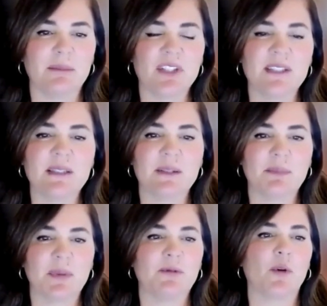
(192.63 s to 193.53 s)
Just
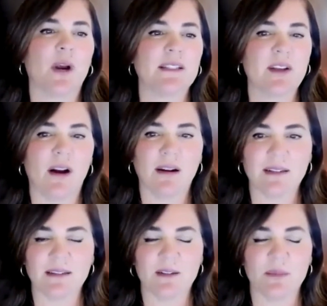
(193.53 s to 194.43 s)
before I talk
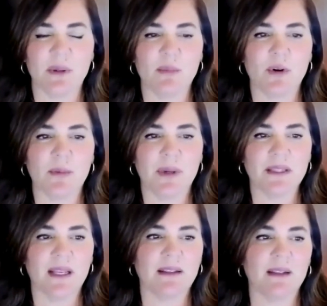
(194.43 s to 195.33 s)
a little bit more about
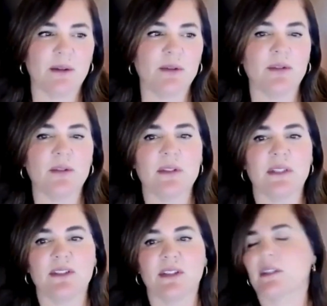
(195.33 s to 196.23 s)
the LA Local News
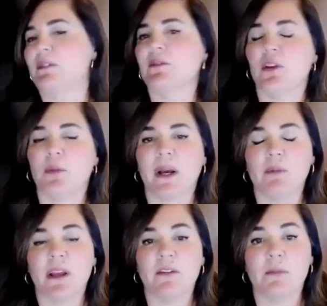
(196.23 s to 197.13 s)
Initiative, by
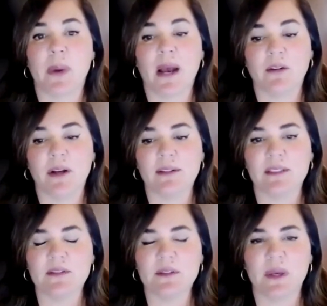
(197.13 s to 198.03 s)
way of background,
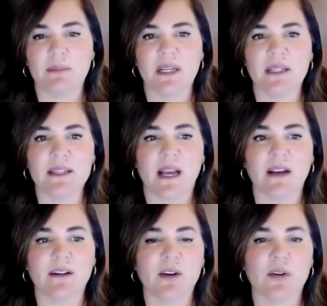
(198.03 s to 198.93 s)
I've spent my
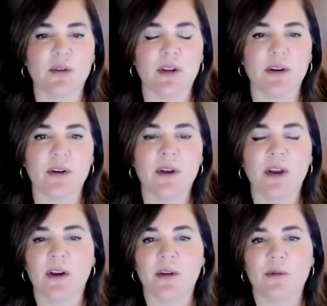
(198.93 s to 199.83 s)
entire career
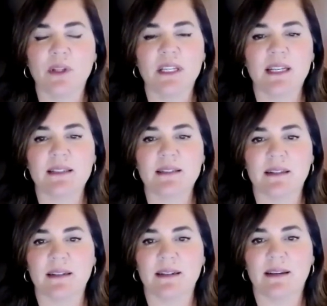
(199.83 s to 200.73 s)
really as
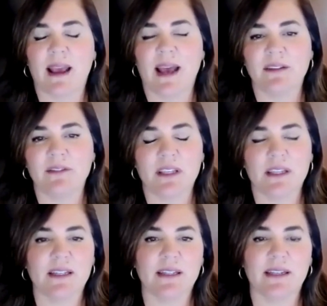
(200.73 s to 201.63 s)
an
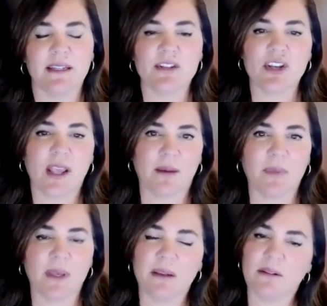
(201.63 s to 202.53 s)
advocate and
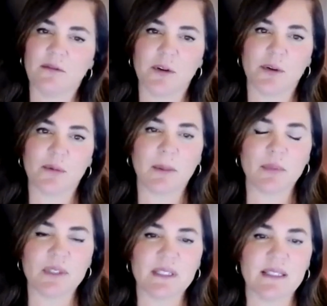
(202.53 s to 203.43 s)
champion for
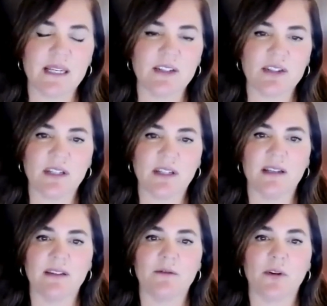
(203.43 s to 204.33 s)

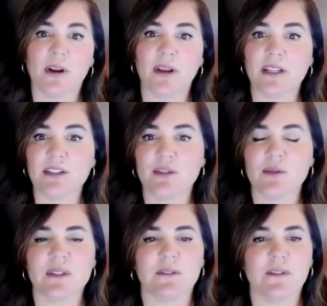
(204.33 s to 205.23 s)
representation, for
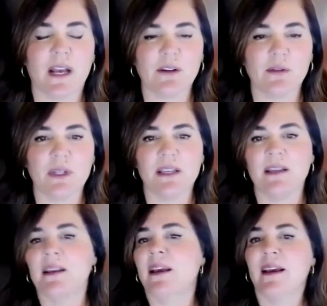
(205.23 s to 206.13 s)
issues of
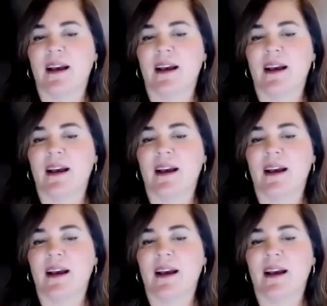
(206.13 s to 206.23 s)
equity.